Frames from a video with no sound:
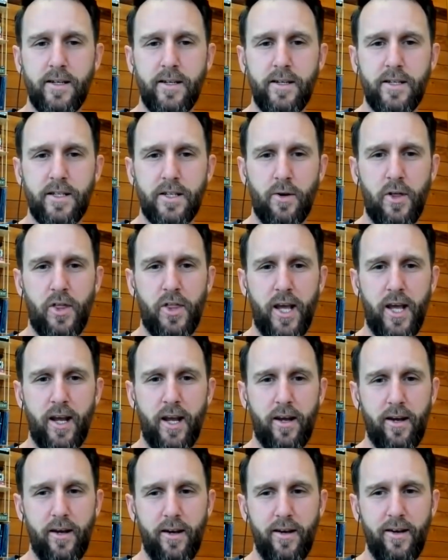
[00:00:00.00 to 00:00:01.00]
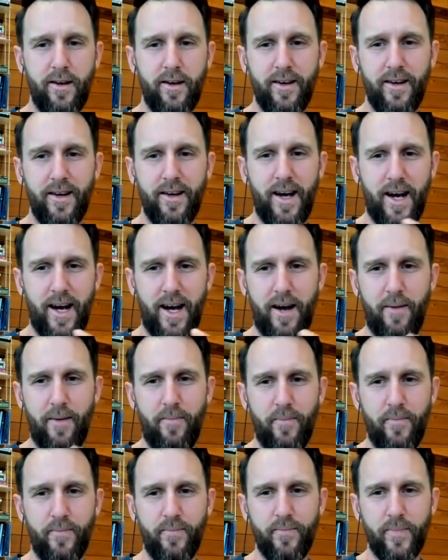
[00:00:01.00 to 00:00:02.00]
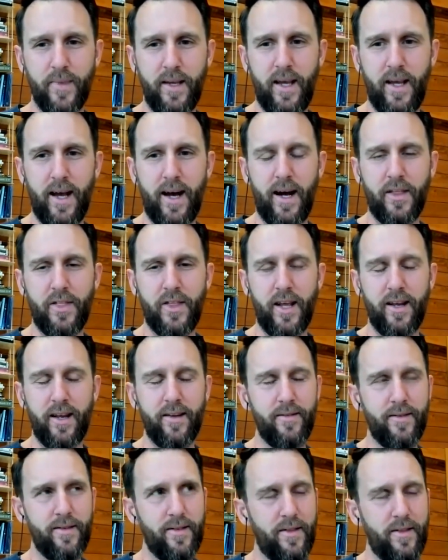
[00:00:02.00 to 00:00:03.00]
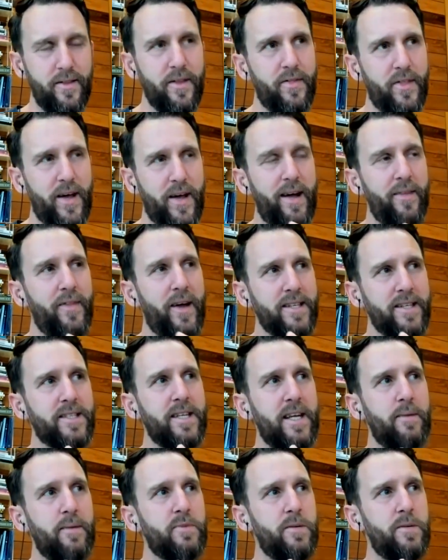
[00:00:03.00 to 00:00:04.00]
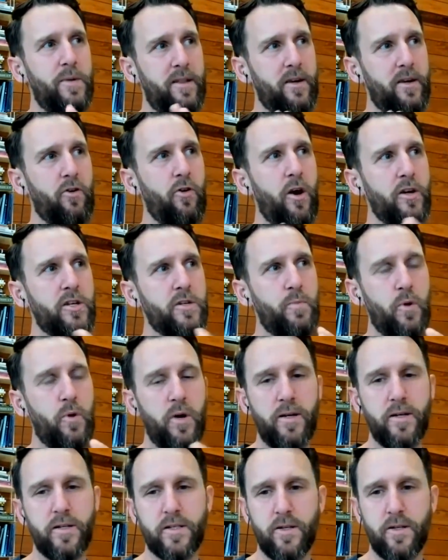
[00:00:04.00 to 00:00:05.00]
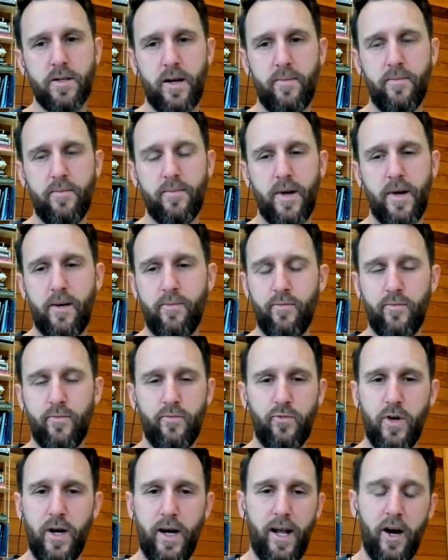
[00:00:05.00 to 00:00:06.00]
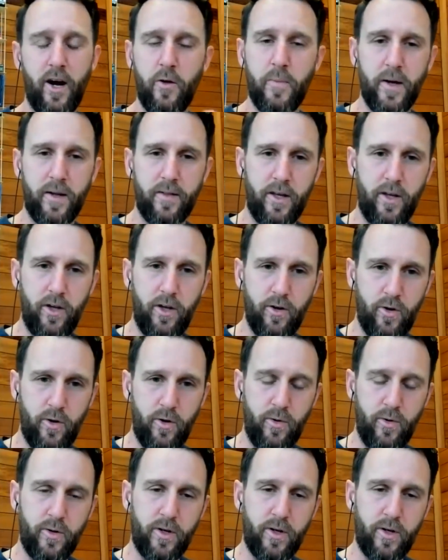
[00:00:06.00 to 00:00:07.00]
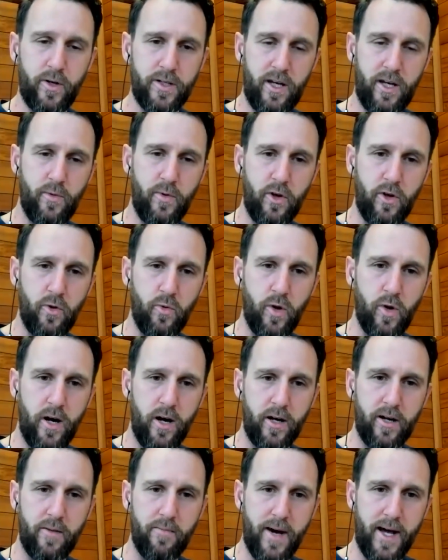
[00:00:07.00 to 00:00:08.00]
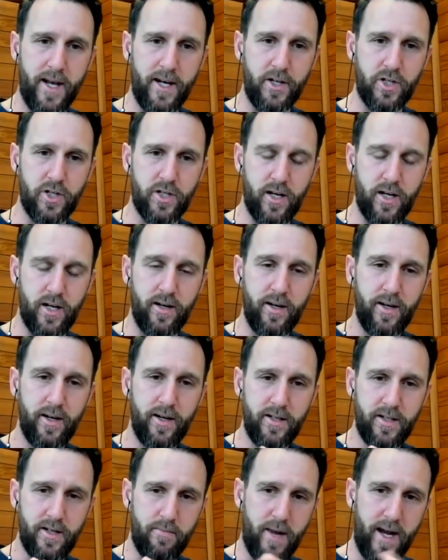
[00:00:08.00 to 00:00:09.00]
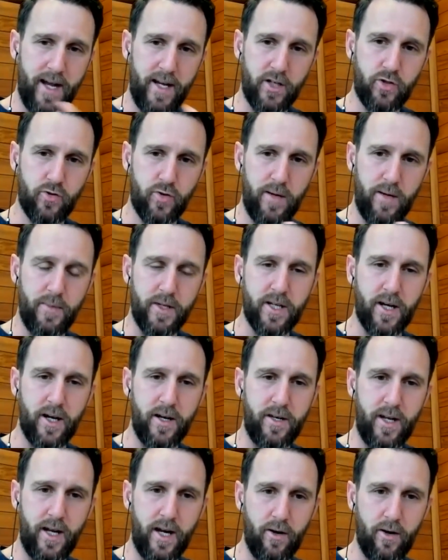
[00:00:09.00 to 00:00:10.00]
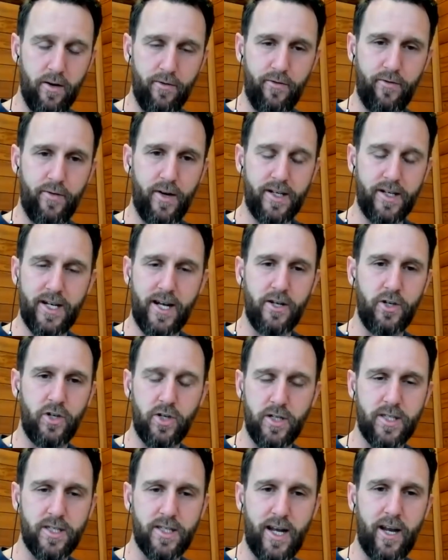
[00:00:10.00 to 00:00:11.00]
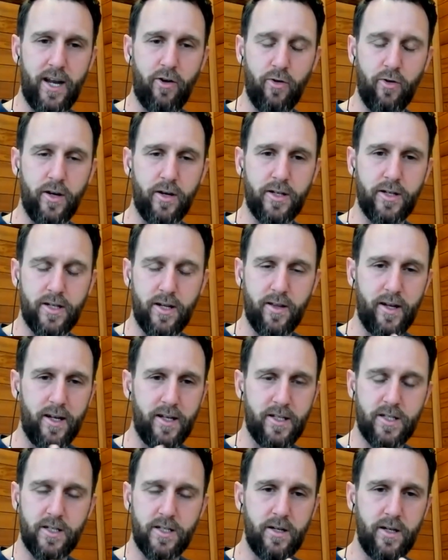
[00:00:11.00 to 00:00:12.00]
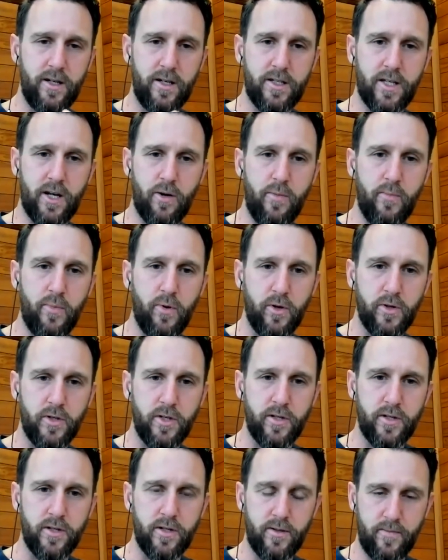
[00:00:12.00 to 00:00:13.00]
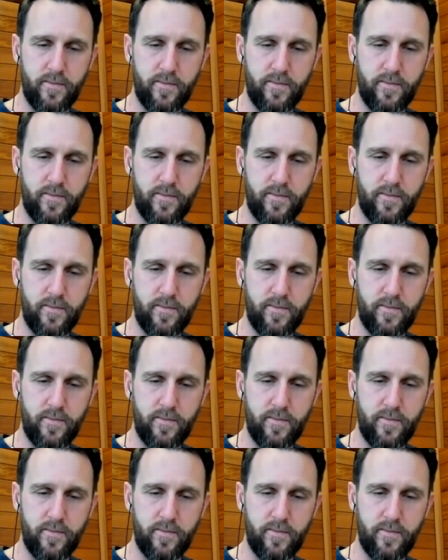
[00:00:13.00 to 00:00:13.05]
So I think, um, yeah, I think that that seems to be the crux point. So I'm I'm really hoping that you continue with your work and manage to to mainstream this idea of attention as sacred because I think it's it's so important.